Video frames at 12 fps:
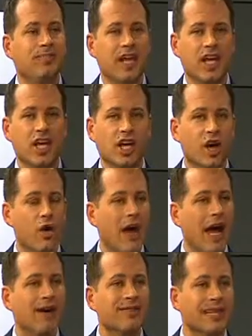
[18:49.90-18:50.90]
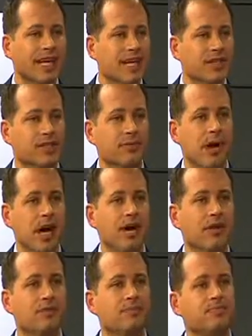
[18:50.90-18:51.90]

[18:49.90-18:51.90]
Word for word: They can go out, they can smile. So